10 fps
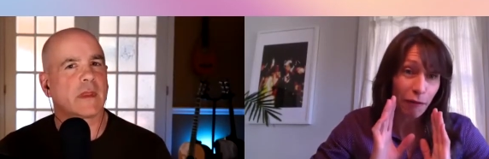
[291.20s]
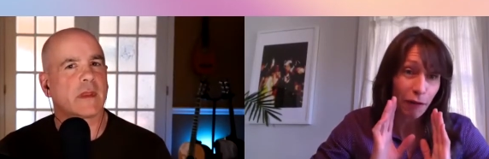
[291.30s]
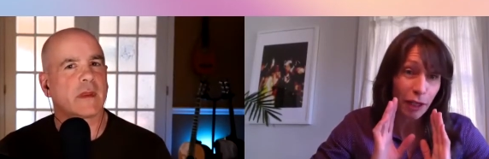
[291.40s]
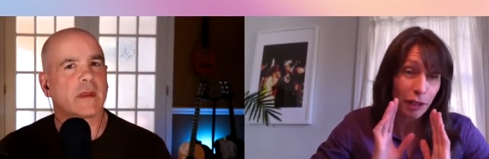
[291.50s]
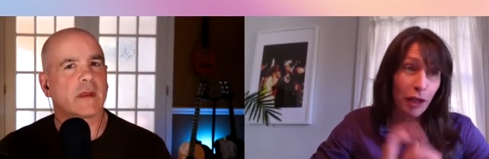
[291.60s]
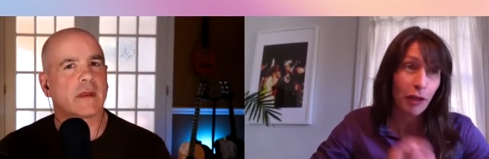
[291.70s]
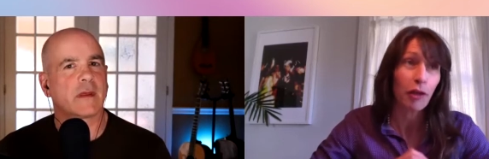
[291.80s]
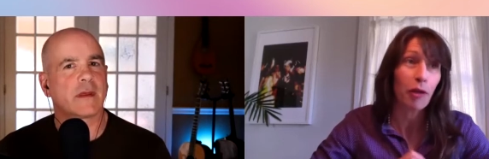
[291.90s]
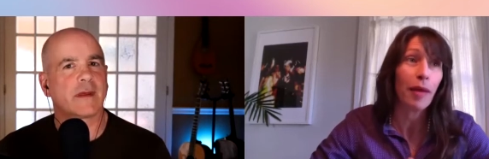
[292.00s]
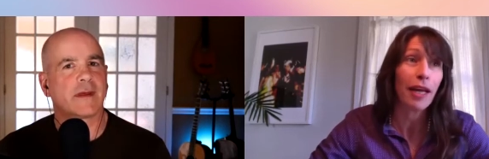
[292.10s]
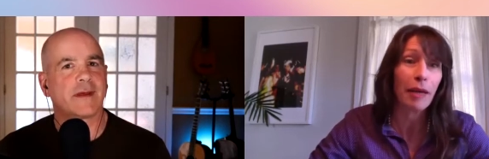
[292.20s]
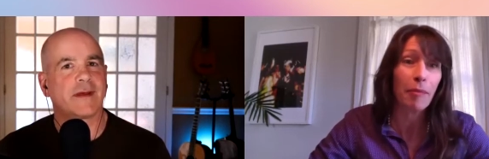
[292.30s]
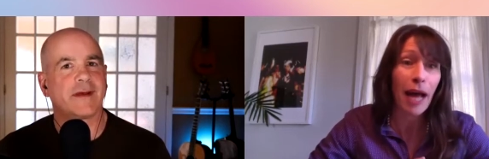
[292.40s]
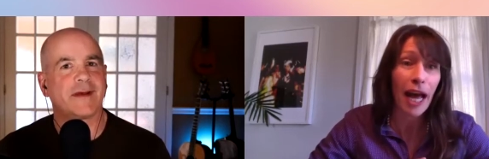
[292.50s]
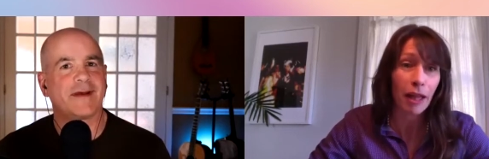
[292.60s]
Speaker 1: if I could tell you, they're
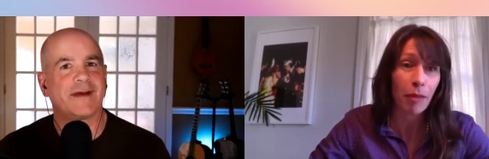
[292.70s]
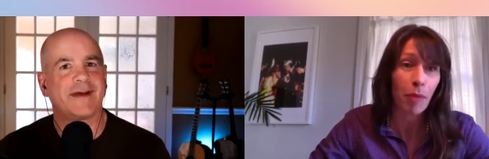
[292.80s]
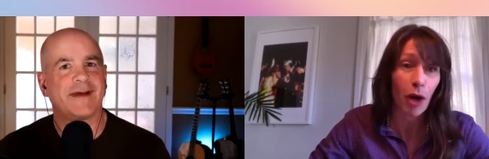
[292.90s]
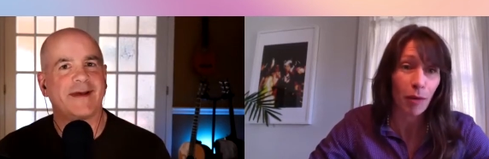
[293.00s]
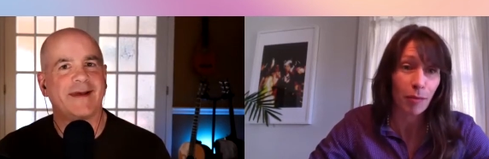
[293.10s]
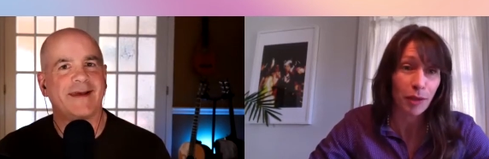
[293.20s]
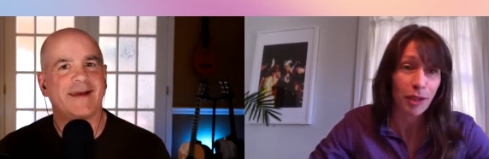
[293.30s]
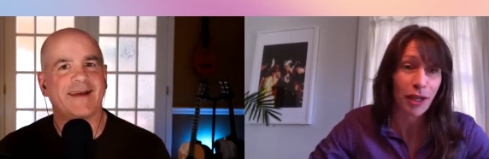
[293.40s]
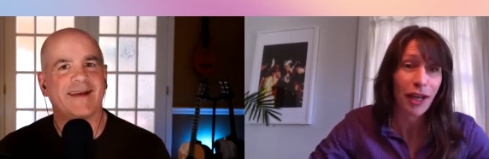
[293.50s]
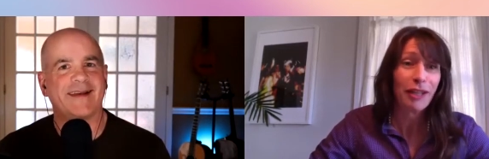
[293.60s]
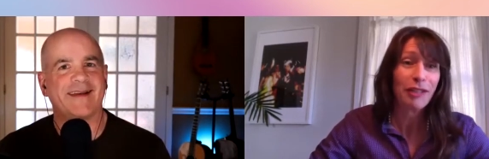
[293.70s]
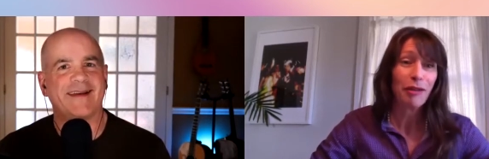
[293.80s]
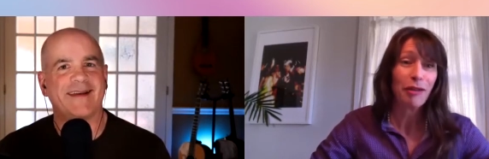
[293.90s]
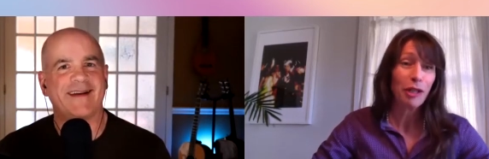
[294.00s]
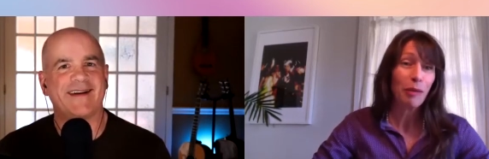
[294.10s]
making bath bombs.
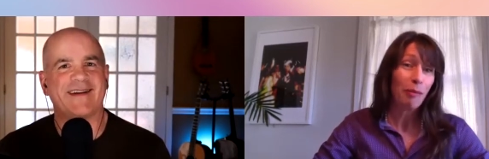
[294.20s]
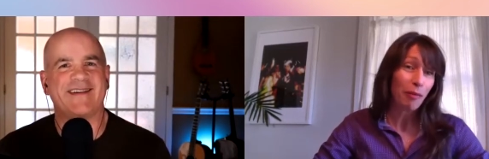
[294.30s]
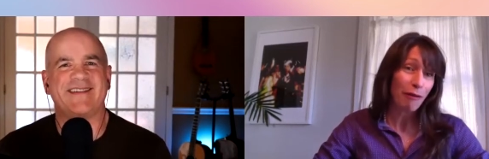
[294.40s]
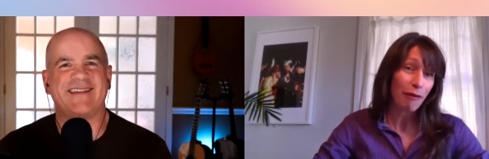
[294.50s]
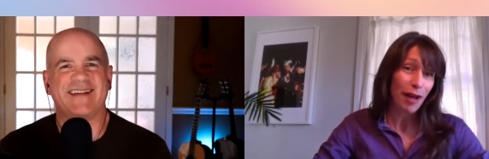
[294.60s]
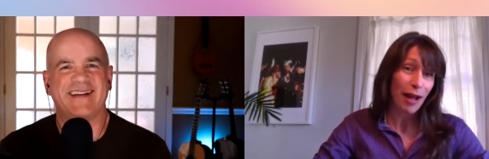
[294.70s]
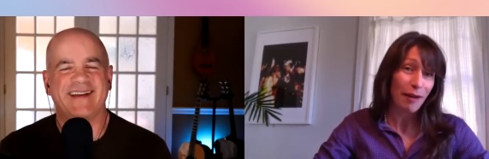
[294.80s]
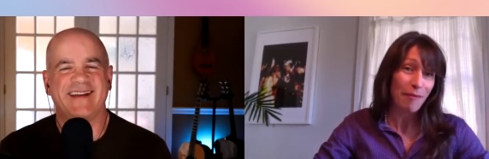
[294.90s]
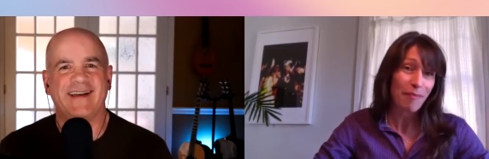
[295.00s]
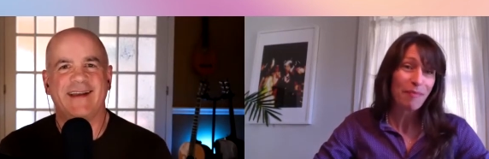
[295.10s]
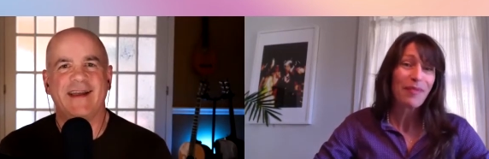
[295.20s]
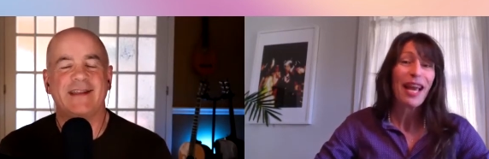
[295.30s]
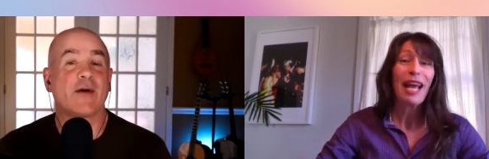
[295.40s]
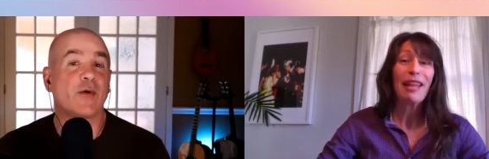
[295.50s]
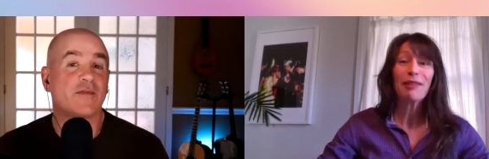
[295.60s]
So it should be pretty fun.
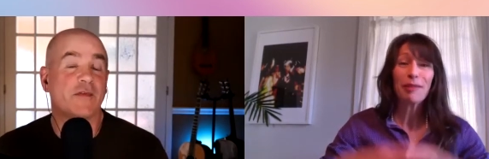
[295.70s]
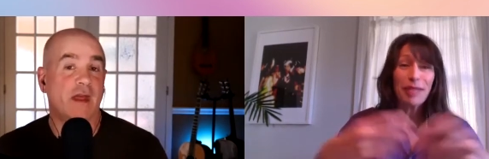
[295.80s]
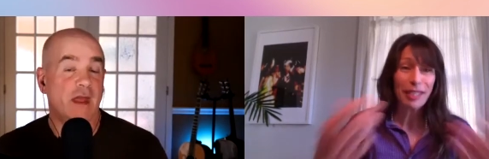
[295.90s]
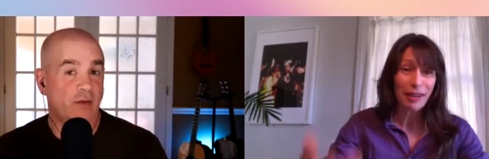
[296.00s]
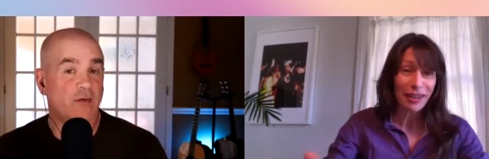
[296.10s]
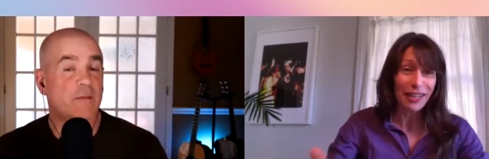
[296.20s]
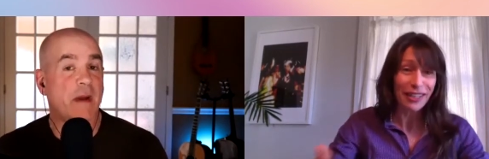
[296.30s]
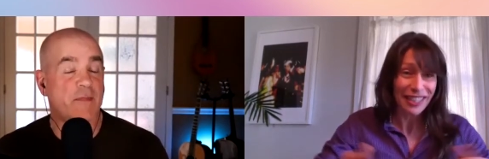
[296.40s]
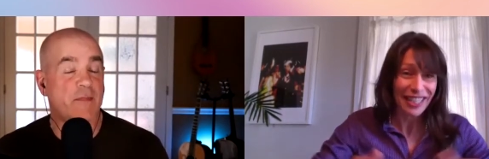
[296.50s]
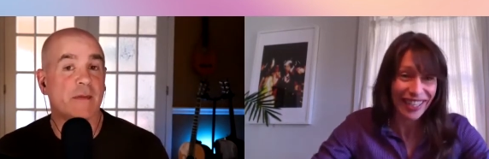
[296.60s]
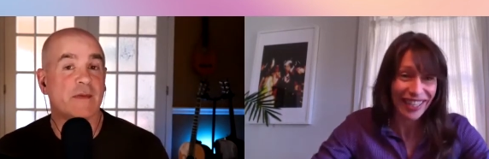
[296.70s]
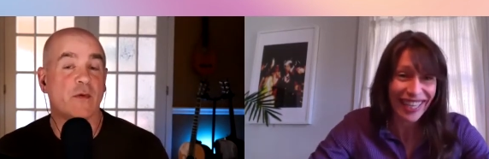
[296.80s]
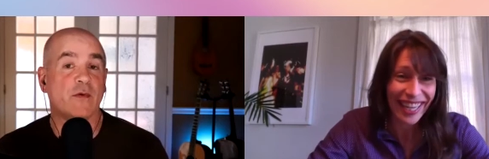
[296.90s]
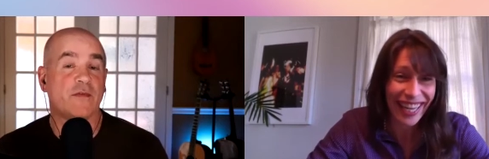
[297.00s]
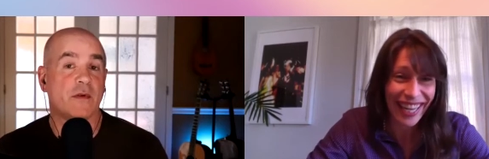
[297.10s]
Now those, those, the, those bath bombs are
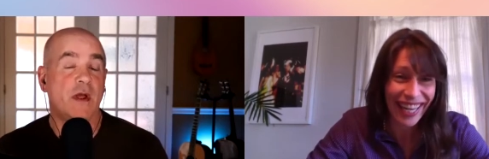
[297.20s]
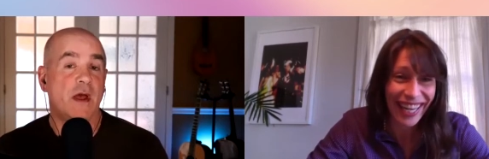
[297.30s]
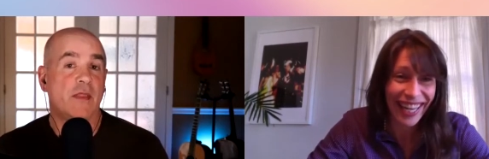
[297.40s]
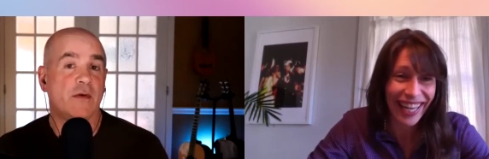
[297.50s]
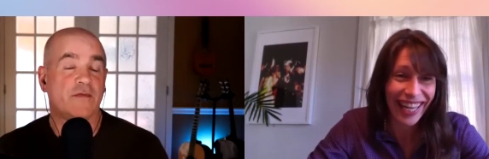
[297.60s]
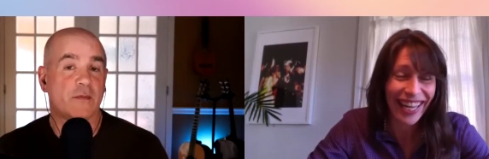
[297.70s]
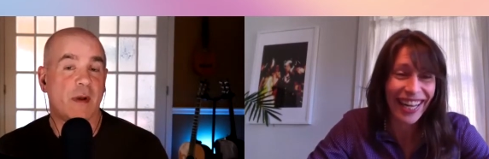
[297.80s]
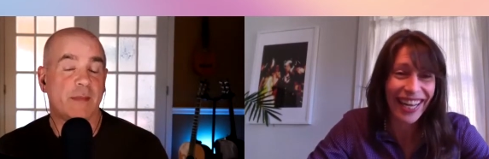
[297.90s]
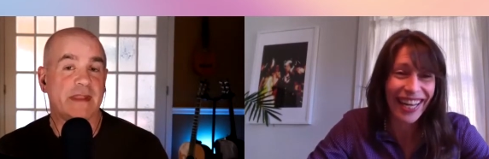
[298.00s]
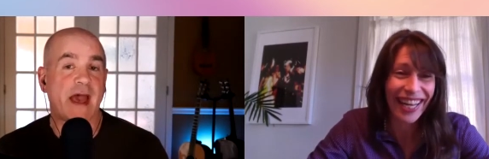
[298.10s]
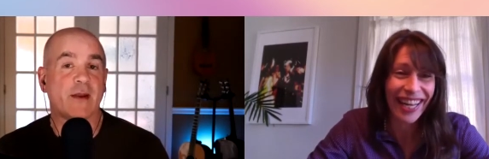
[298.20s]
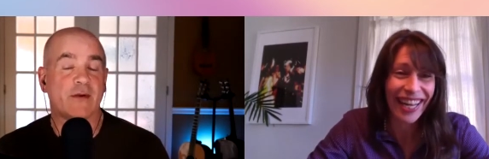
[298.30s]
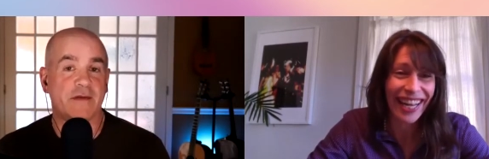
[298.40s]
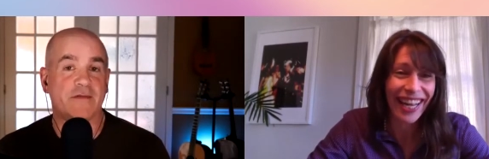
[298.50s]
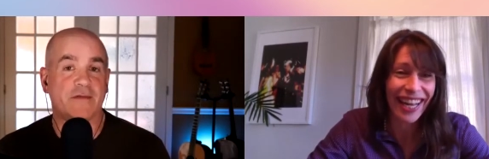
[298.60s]
Speaker 2: those for those for mom and dad or are
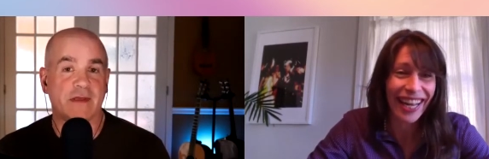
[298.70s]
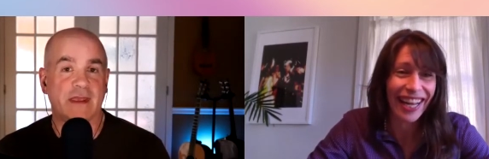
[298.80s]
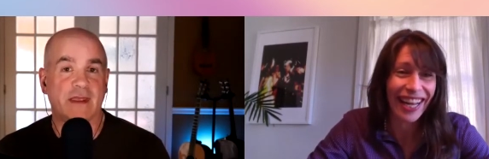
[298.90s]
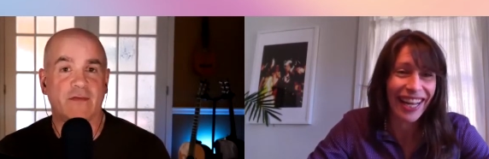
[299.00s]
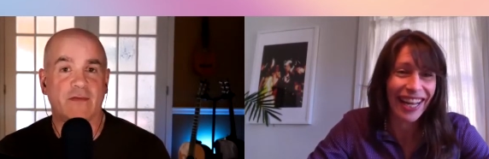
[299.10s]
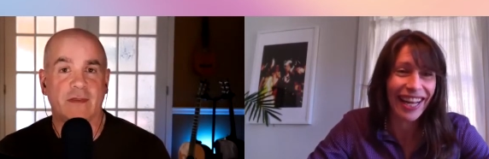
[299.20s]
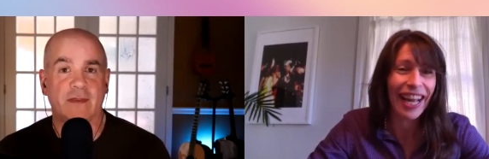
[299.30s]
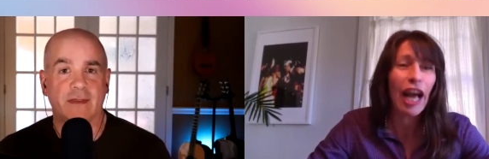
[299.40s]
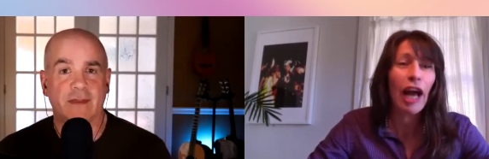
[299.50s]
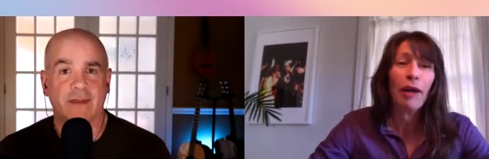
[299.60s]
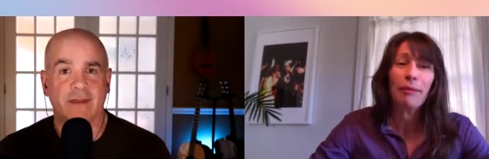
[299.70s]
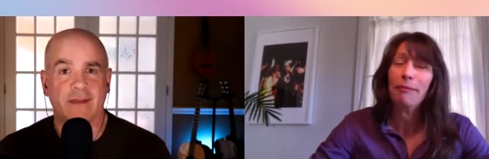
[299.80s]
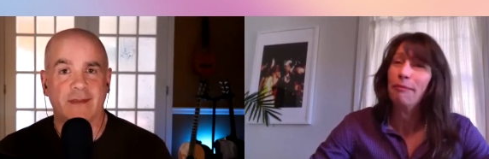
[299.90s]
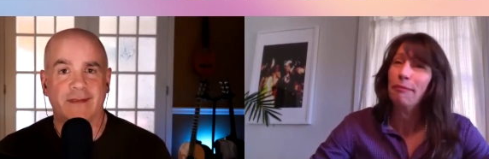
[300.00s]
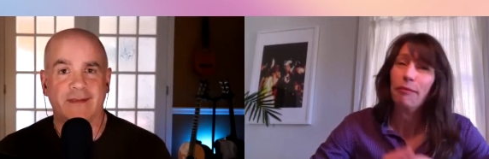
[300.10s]
they for the kids?
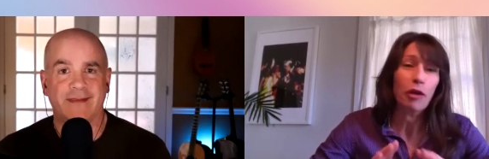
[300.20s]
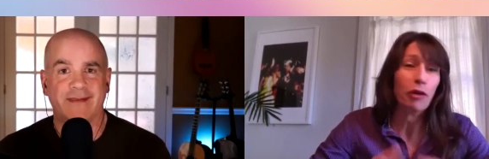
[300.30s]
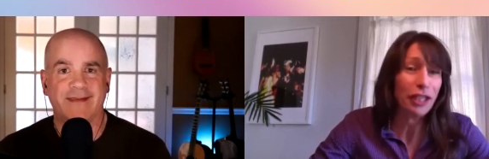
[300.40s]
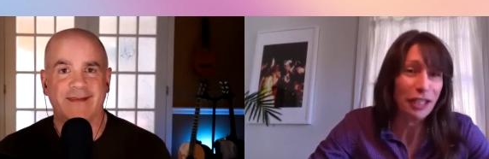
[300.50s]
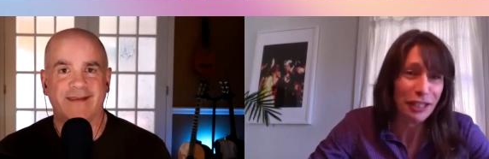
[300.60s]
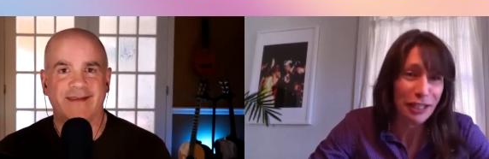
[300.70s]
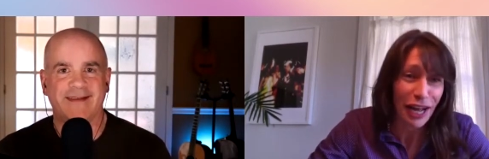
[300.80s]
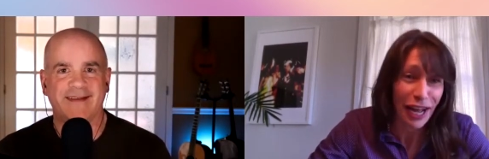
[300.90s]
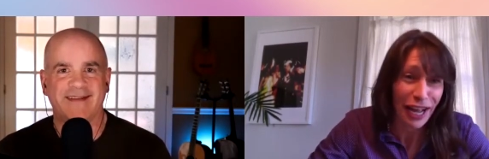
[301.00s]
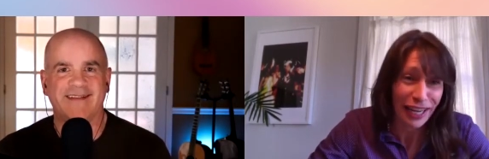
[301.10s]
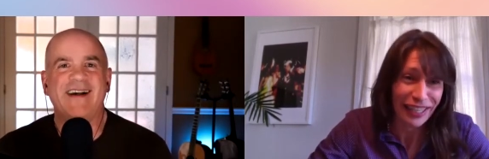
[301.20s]
Speaker 1: you can decide.